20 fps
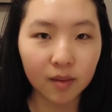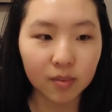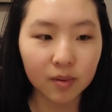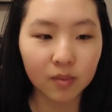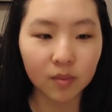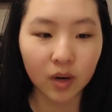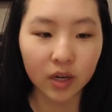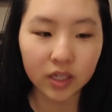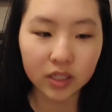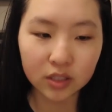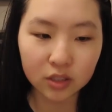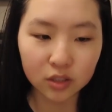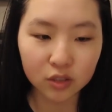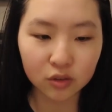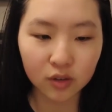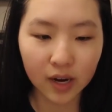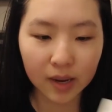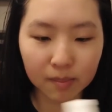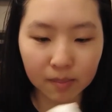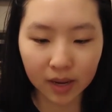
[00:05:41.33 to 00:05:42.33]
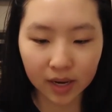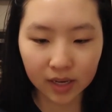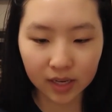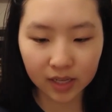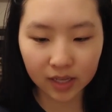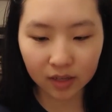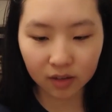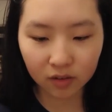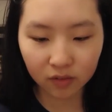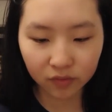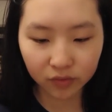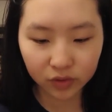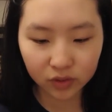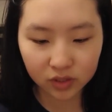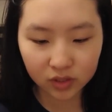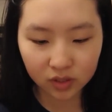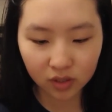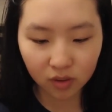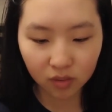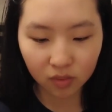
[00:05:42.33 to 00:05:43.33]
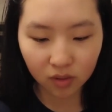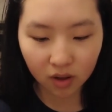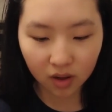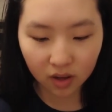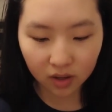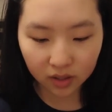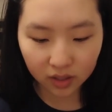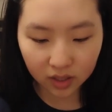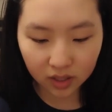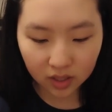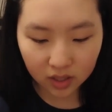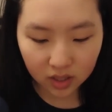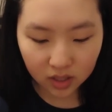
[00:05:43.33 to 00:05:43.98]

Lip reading: been wanting to try MetaHeal for so long.